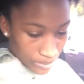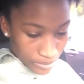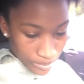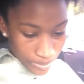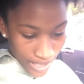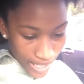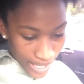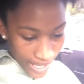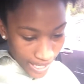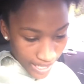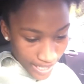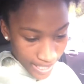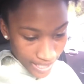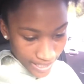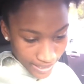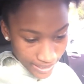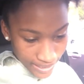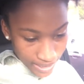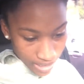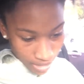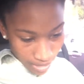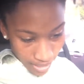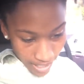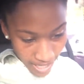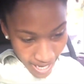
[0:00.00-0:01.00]
you
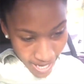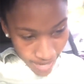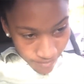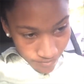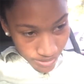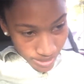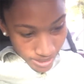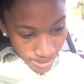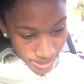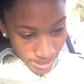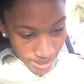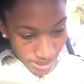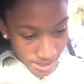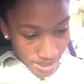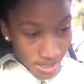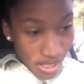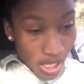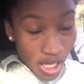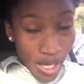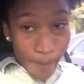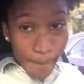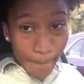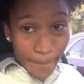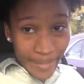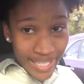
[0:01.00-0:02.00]
guys are having an
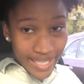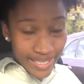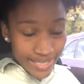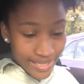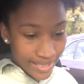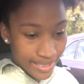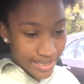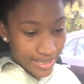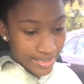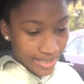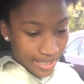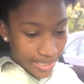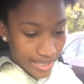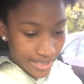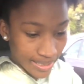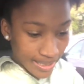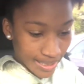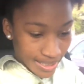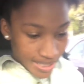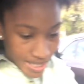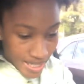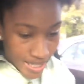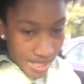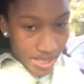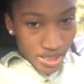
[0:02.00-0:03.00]
amazing day
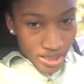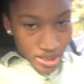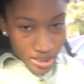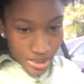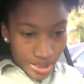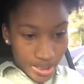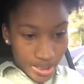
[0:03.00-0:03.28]
today.